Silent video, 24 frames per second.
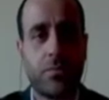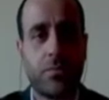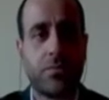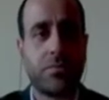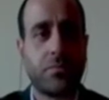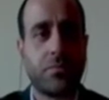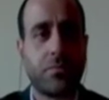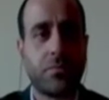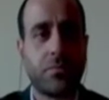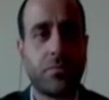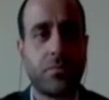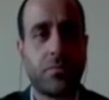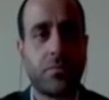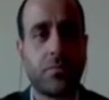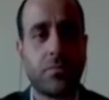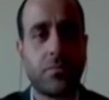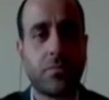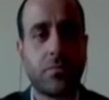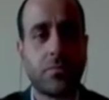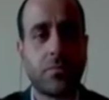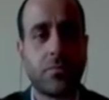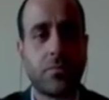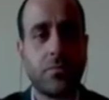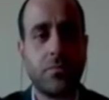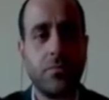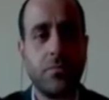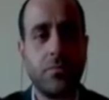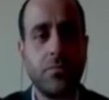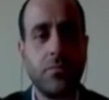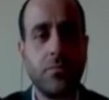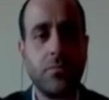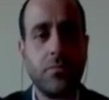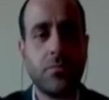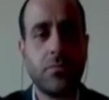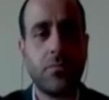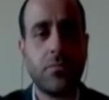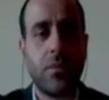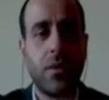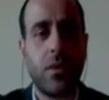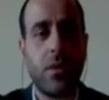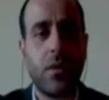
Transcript: No one is speaking in this clip.